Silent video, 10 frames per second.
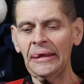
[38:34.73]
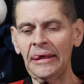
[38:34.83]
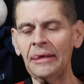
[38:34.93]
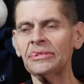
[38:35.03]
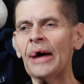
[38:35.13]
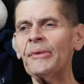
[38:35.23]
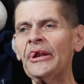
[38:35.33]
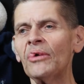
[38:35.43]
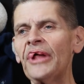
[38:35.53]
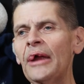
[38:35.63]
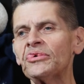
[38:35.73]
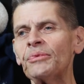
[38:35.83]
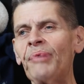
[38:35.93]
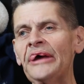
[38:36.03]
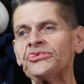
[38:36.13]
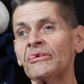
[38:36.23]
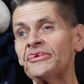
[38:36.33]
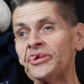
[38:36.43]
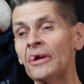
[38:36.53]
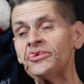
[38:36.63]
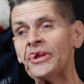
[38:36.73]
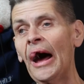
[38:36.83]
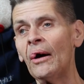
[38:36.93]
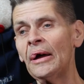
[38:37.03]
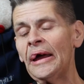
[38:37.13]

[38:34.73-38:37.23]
he let me know that he was a pastor of a church now.